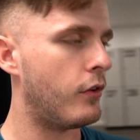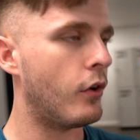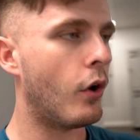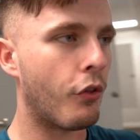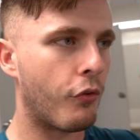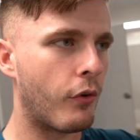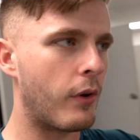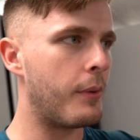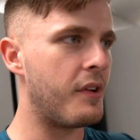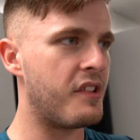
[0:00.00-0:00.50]
not
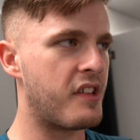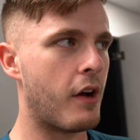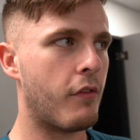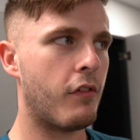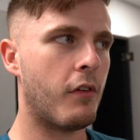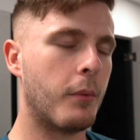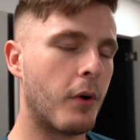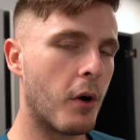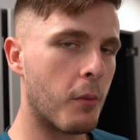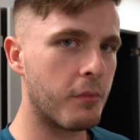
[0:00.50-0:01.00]
three weeks out
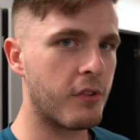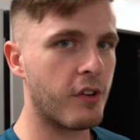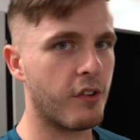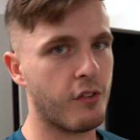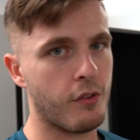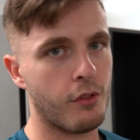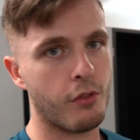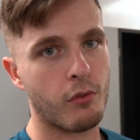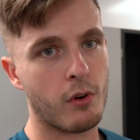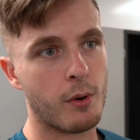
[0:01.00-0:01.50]
from
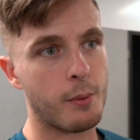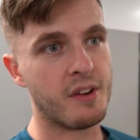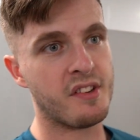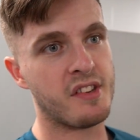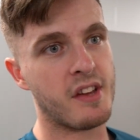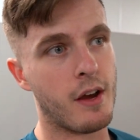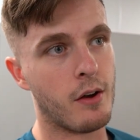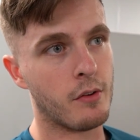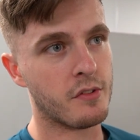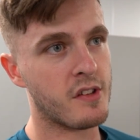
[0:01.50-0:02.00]
competition, three weeks
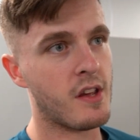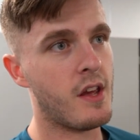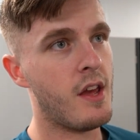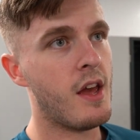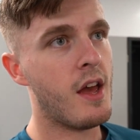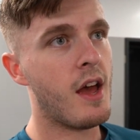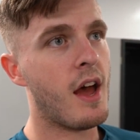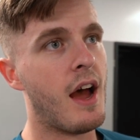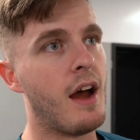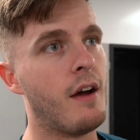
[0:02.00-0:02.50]
out
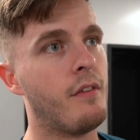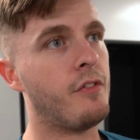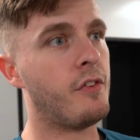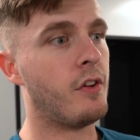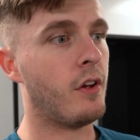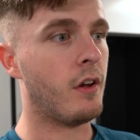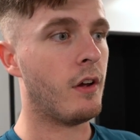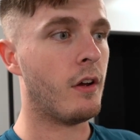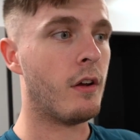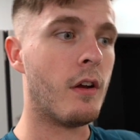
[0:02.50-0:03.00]

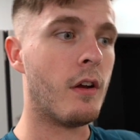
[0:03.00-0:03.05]
after